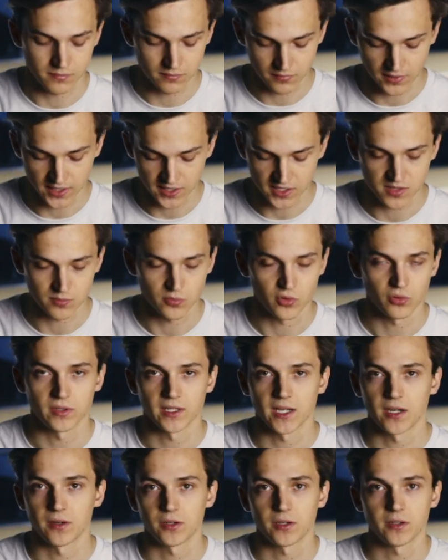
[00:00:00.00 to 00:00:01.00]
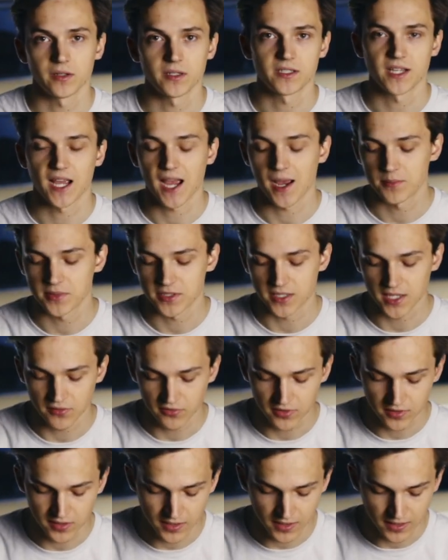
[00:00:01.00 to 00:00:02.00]
like smoothing out all the tabs and
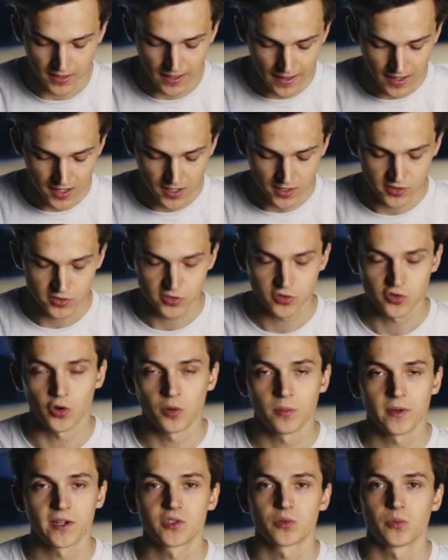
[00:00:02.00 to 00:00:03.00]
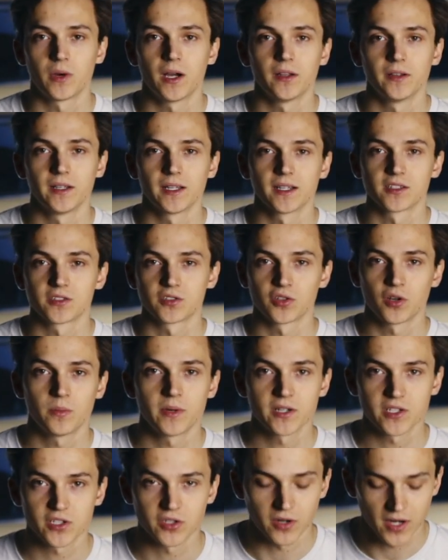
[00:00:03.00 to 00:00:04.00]
everything. So much welding, so
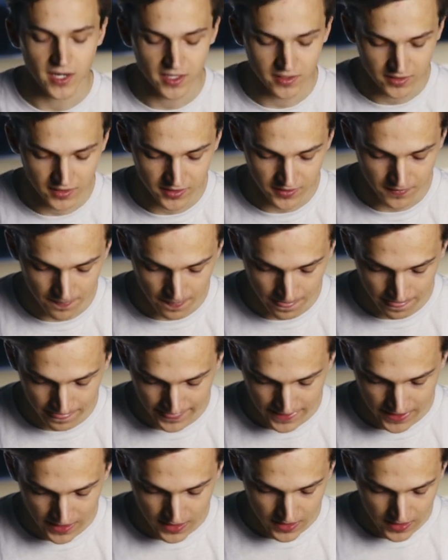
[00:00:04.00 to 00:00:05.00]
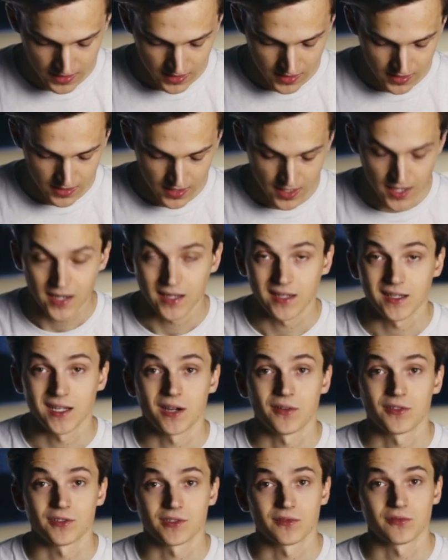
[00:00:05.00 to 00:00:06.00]
much grinding, 80
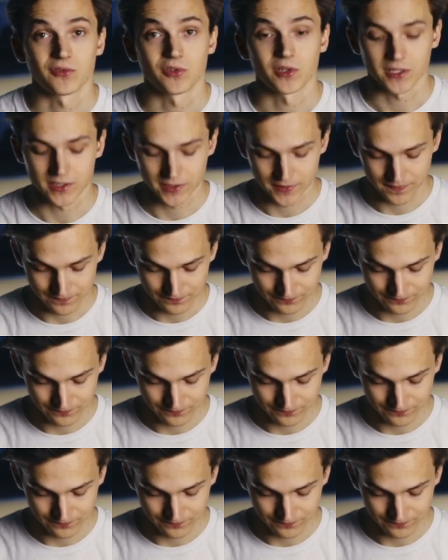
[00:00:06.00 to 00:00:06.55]
hours of work.